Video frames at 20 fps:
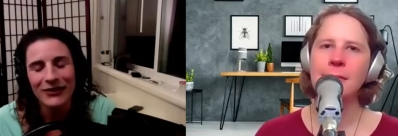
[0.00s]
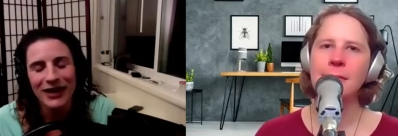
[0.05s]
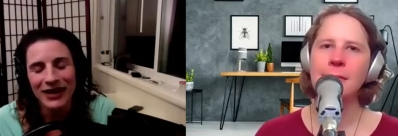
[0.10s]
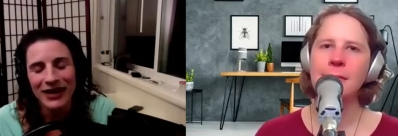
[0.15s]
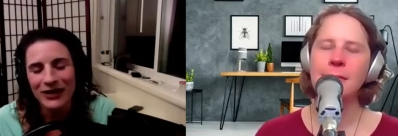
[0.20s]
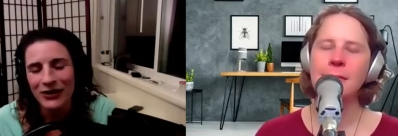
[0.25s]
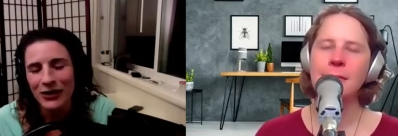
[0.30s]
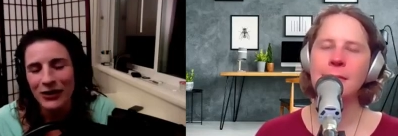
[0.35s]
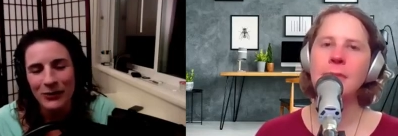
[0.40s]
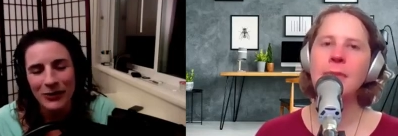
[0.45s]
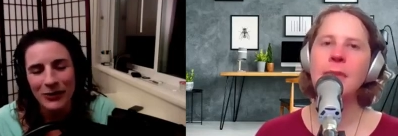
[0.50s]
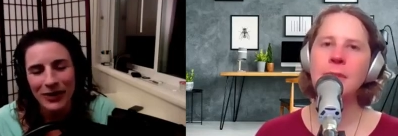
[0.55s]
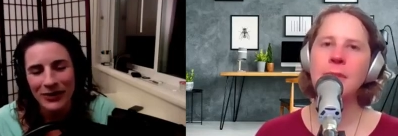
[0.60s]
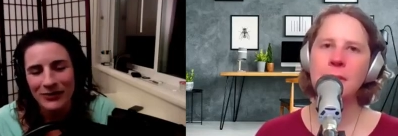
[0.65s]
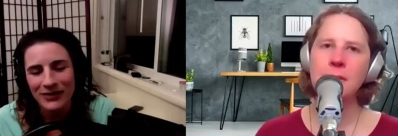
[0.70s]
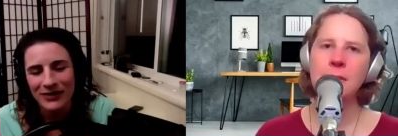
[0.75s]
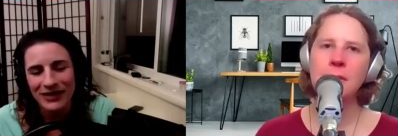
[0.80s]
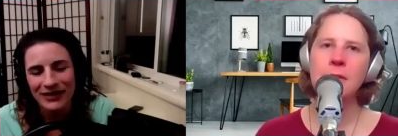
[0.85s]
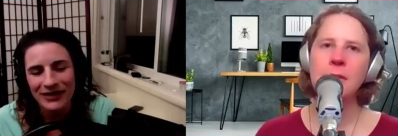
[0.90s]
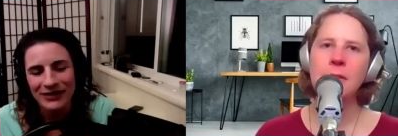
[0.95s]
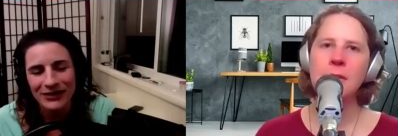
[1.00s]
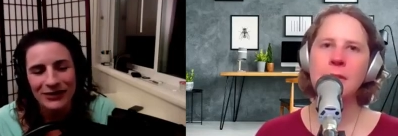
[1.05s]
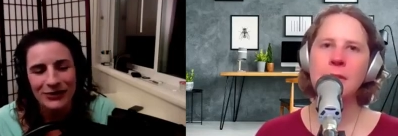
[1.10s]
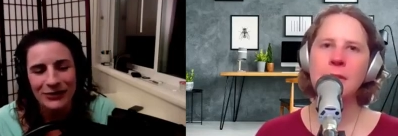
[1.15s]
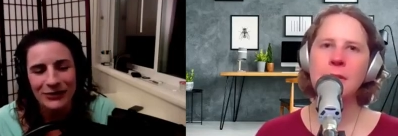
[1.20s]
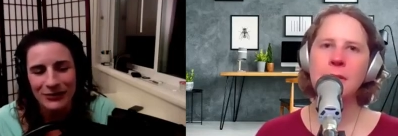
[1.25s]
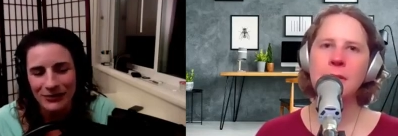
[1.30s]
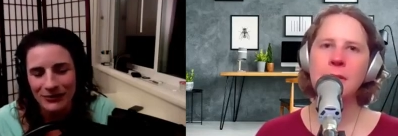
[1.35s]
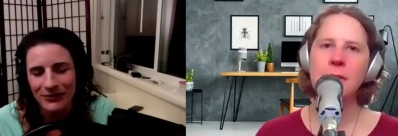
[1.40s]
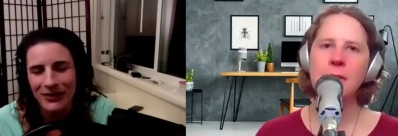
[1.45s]
Speaker 1: known what I was going to
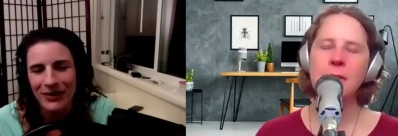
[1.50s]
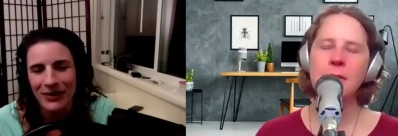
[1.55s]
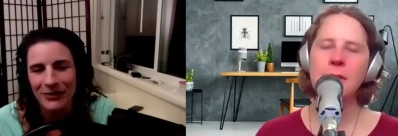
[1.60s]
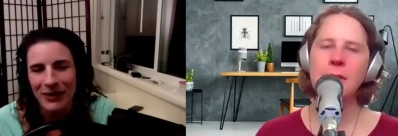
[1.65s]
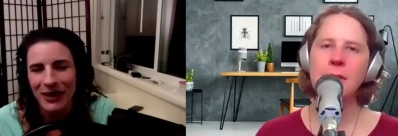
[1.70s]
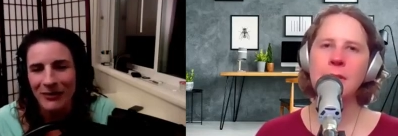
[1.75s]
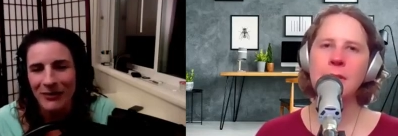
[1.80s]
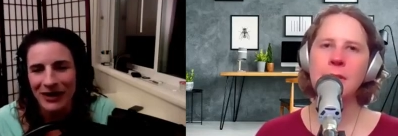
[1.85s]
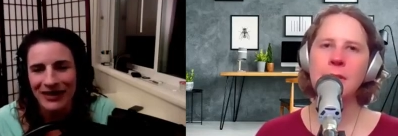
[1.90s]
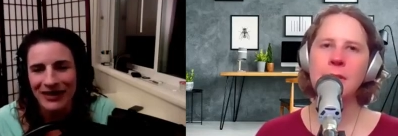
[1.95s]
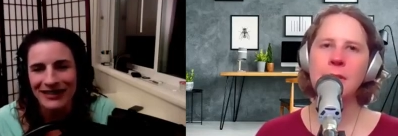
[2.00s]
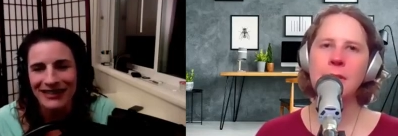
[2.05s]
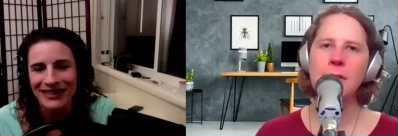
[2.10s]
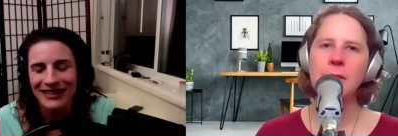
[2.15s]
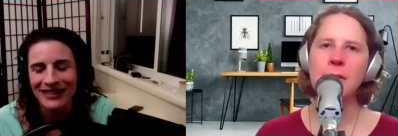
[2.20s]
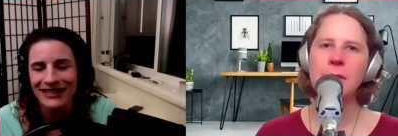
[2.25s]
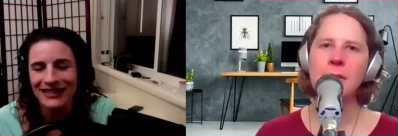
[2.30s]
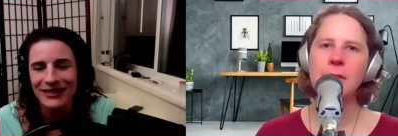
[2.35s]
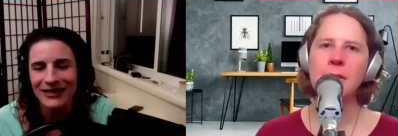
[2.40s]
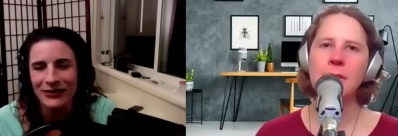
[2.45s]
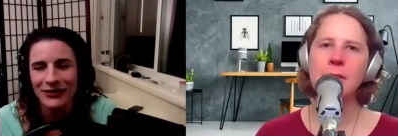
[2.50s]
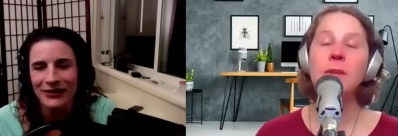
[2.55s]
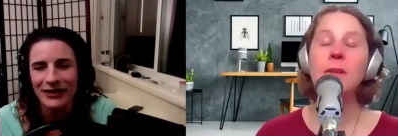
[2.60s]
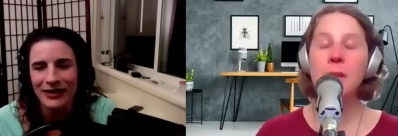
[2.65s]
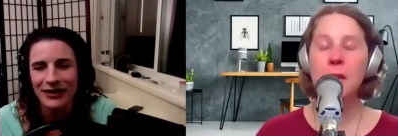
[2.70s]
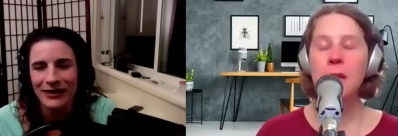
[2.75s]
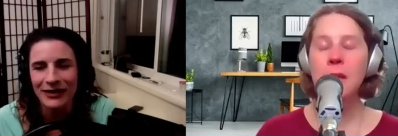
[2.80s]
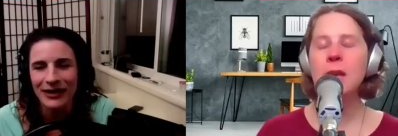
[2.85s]
do, I might have done it differently.